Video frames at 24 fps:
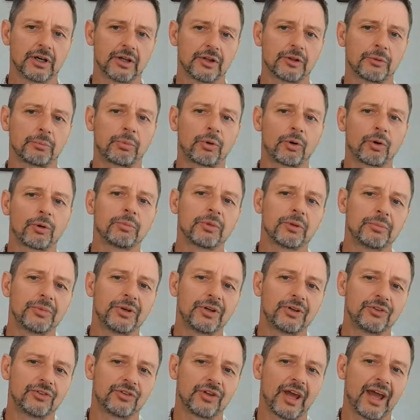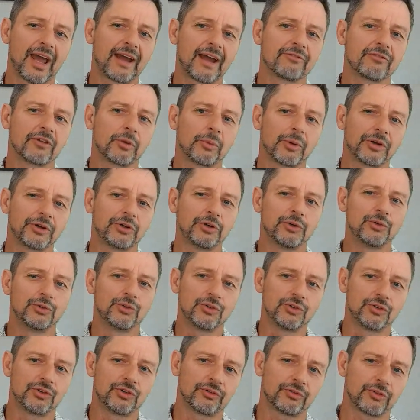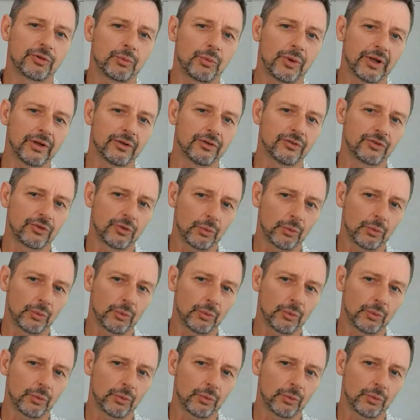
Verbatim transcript: The problem is everyone uses different ones.